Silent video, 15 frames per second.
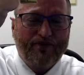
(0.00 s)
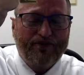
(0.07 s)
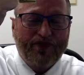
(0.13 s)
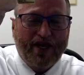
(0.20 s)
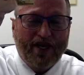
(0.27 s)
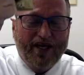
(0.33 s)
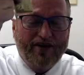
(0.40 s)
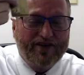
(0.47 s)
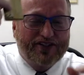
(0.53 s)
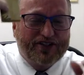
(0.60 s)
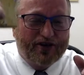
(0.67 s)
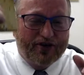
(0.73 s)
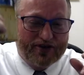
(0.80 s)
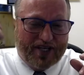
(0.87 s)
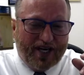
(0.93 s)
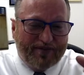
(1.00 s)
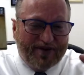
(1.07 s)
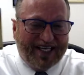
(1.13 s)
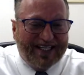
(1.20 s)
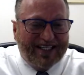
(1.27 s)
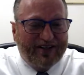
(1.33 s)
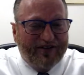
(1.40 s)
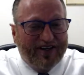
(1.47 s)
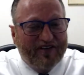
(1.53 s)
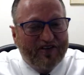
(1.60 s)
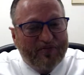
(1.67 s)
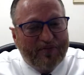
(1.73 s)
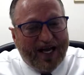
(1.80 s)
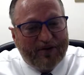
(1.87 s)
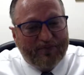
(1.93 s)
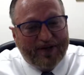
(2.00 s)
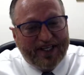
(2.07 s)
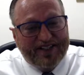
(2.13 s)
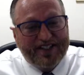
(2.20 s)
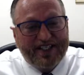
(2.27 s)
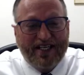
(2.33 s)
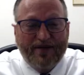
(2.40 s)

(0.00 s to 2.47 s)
If it screws up, you get rid of the bad piece and keep